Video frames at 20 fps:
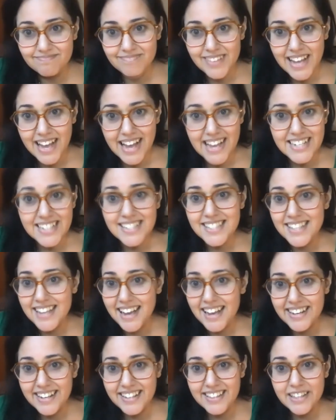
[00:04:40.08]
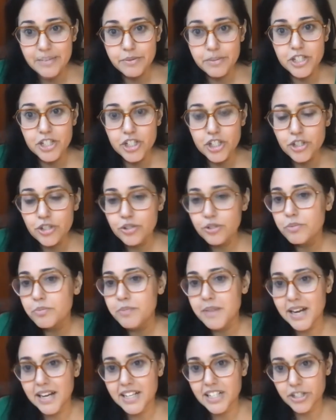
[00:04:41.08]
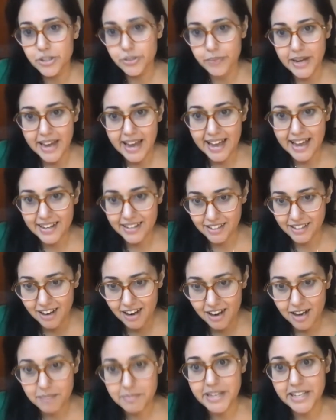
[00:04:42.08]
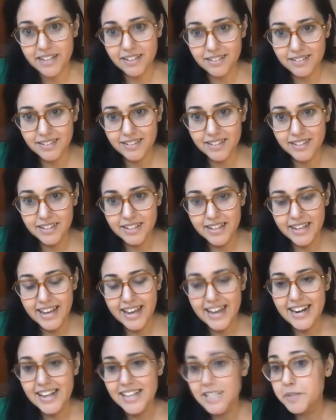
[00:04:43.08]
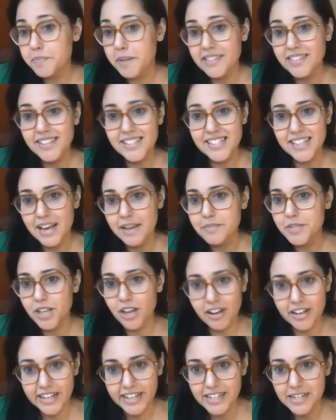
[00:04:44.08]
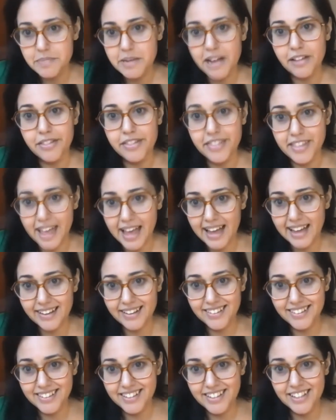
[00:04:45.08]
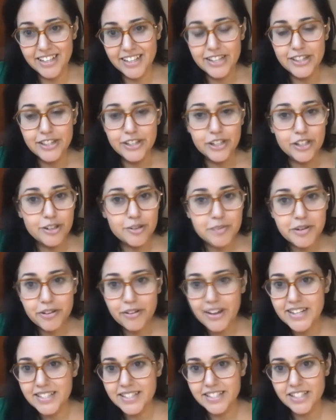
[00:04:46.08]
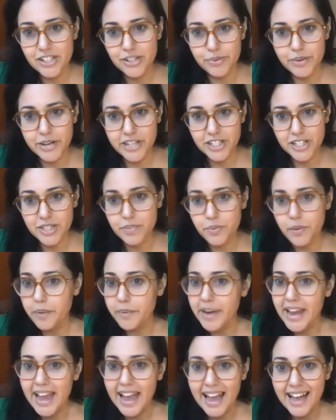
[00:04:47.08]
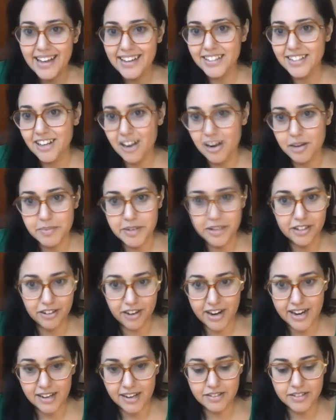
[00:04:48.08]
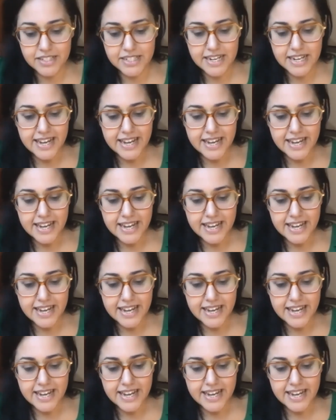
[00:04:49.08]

I decided there was too much we had in common. And I spent the time talking about that, the human rights situations where we had common ground.